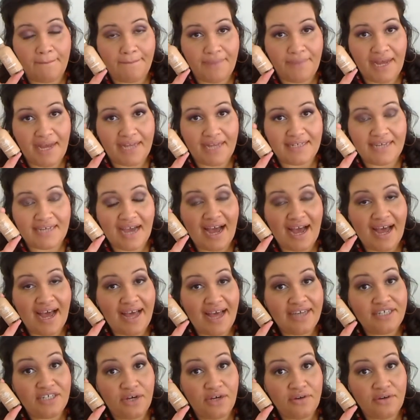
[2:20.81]
But
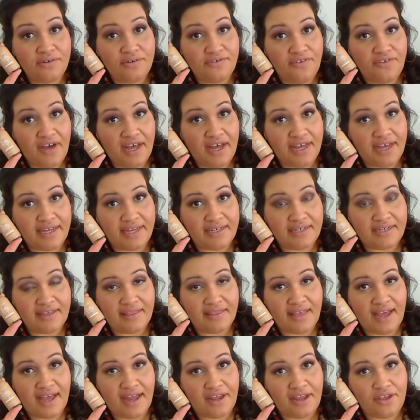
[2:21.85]
I don't find
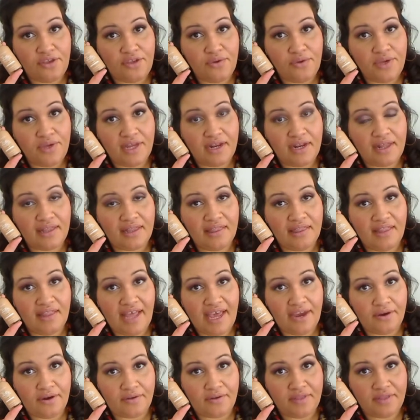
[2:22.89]
that you can
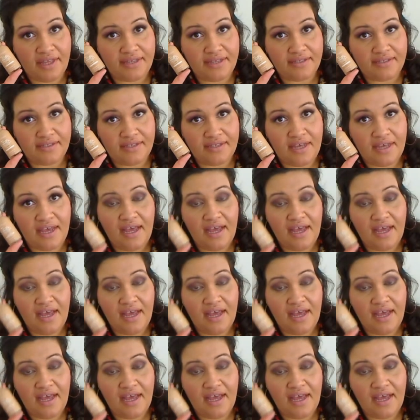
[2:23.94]
layer this.